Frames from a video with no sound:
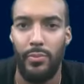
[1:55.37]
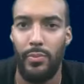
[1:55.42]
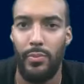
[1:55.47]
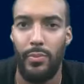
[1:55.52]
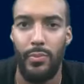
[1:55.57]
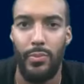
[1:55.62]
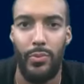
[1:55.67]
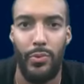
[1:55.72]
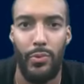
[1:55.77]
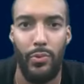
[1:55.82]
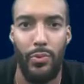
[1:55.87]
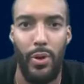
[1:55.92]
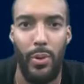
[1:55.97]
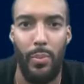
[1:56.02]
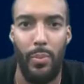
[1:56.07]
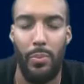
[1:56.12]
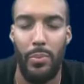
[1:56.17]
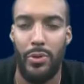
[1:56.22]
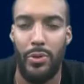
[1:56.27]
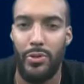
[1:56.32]
I'm
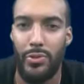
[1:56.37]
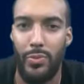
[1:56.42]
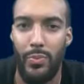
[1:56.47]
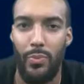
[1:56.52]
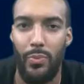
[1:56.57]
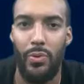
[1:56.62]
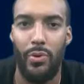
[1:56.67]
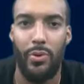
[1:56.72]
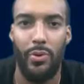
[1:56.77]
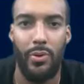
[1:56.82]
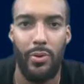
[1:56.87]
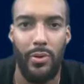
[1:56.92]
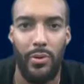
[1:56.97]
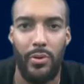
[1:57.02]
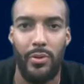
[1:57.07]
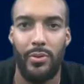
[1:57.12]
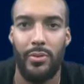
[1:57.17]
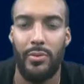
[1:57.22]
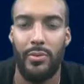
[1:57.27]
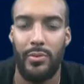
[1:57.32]
much more...
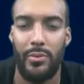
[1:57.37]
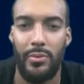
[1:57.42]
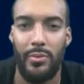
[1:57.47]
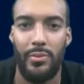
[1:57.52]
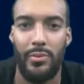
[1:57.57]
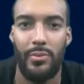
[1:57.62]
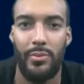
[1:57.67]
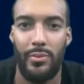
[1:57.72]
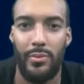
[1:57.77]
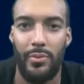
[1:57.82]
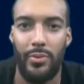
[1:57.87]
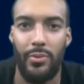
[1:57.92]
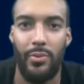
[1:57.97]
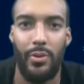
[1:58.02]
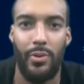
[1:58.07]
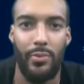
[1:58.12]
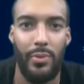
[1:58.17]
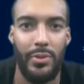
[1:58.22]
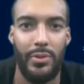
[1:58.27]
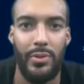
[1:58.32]
You know, it
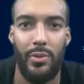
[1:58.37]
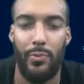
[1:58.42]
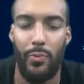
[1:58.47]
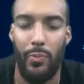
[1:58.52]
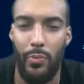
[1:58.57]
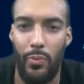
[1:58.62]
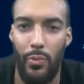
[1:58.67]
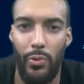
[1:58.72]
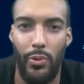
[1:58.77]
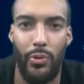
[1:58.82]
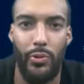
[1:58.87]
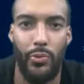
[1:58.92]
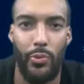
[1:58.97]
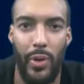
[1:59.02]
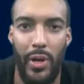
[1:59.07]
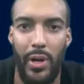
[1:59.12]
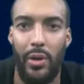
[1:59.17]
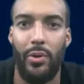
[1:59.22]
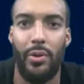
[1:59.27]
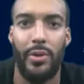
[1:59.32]
was a great
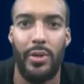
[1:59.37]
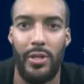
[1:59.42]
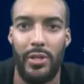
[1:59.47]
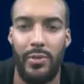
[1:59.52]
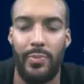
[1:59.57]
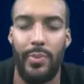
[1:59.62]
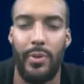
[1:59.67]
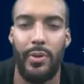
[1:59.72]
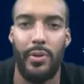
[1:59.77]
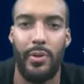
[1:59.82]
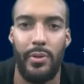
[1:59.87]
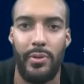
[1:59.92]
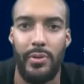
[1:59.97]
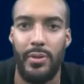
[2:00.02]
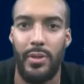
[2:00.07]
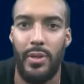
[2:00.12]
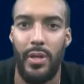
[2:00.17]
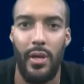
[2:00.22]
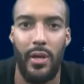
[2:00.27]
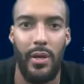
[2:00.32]
learning experience,
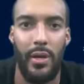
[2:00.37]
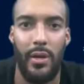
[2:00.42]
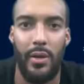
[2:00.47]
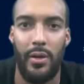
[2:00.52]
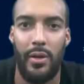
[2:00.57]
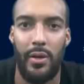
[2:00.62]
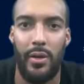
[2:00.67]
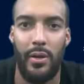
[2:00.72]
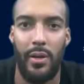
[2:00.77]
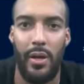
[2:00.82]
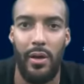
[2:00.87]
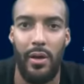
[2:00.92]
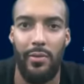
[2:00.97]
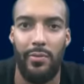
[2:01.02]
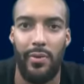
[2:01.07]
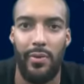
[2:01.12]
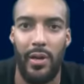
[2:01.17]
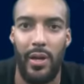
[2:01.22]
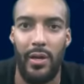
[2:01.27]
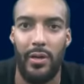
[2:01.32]
and I
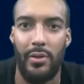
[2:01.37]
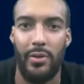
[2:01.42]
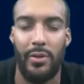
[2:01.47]
feel like